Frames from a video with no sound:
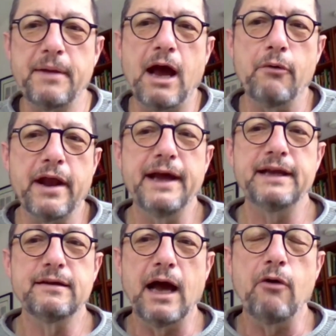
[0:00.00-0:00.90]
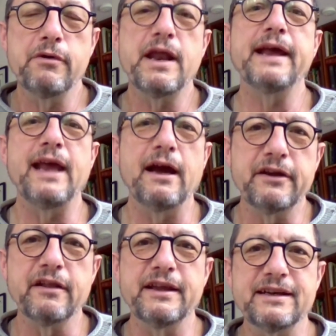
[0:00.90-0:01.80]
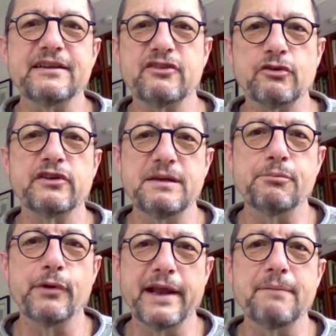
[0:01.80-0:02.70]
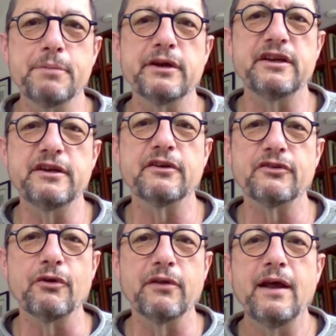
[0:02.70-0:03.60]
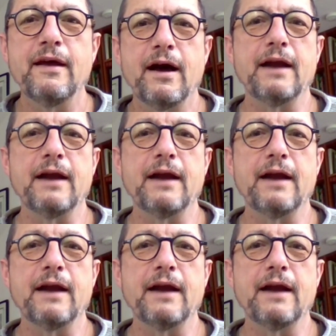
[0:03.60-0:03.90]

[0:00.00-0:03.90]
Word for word: I mean, how would I how would I calculate it as 13.8 billion years old?